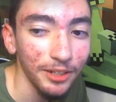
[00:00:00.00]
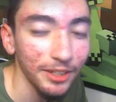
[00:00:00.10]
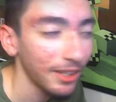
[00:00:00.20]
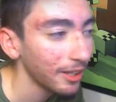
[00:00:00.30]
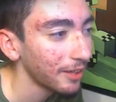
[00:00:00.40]

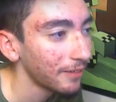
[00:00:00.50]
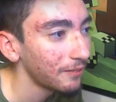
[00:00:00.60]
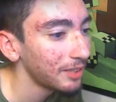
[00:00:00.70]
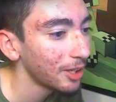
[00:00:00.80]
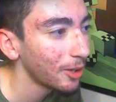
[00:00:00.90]
and, uh,
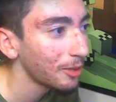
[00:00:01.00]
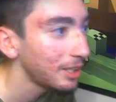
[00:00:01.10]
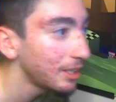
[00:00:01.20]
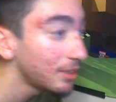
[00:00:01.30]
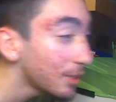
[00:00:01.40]
you know,
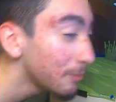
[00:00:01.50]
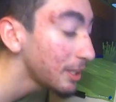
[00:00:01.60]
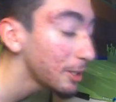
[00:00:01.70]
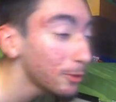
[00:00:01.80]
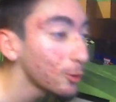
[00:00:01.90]
he, he did,
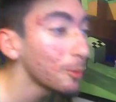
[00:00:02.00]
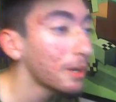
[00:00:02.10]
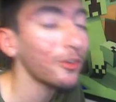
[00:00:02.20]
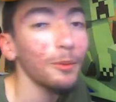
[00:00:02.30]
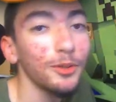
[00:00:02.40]
he was doing
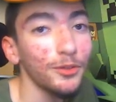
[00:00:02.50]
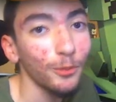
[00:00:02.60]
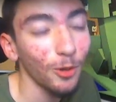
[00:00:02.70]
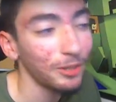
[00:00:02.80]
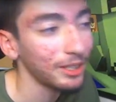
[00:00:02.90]
my summons
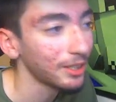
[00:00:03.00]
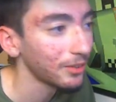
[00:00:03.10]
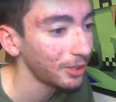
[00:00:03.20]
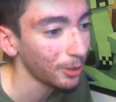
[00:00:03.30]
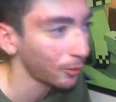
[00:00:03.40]
for me
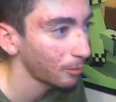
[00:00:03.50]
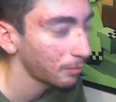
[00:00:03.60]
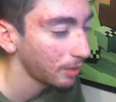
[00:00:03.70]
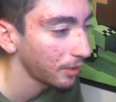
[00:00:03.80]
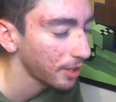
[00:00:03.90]
because he also
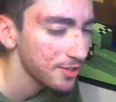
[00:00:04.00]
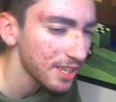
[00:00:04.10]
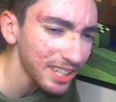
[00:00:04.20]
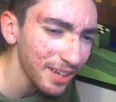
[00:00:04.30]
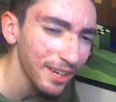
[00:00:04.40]
plays Legends.
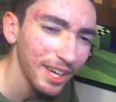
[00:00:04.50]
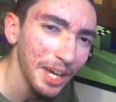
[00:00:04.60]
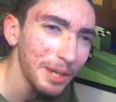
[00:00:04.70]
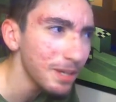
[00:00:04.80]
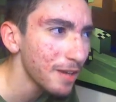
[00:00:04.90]
I think I,
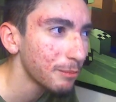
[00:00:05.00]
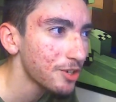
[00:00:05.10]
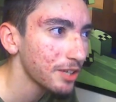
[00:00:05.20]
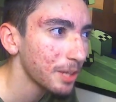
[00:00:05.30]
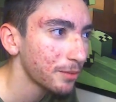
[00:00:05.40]
maybe I've
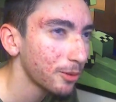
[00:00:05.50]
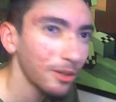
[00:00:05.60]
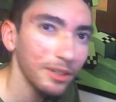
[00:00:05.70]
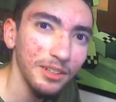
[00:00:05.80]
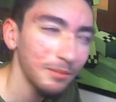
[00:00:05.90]
mentioned that
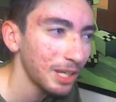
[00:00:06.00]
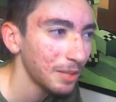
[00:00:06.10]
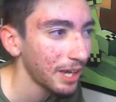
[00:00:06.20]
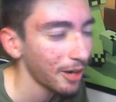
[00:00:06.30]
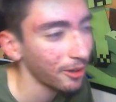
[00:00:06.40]
before. Uh,
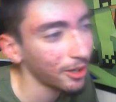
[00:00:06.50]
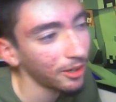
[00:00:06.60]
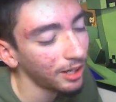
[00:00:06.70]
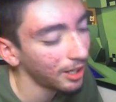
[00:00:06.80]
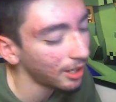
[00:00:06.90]
maybe. I don't know.
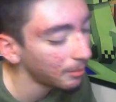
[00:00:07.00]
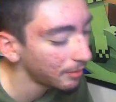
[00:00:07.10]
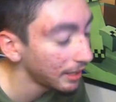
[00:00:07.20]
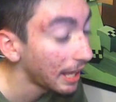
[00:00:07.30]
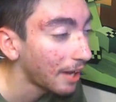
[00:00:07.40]
Uh,
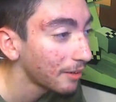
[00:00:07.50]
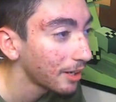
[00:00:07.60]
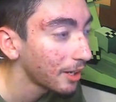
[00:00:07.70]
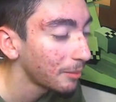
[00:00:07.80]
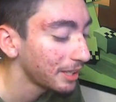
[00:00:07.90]
but yeah.
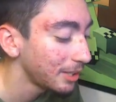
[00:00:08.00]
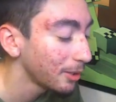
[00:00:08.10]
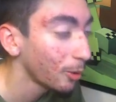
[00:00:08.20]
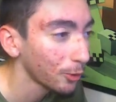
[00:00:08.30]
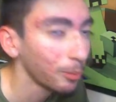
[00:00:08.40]
Uh, but he
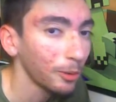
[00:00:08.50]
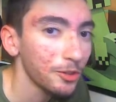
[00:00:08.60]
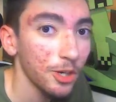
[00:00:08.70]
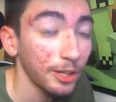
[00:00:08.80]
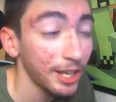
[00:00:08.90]
also
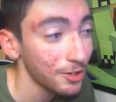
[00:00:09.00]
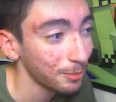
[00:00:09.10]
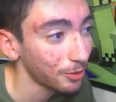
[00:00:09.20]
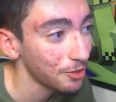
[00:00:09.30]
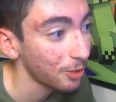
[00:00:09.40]
pulled Jiren. He actually
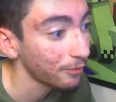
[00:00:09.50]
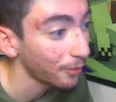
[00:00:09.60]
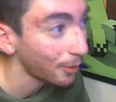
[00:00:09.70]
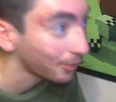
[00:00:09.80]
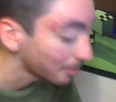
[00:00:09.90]
pulled Jiren first than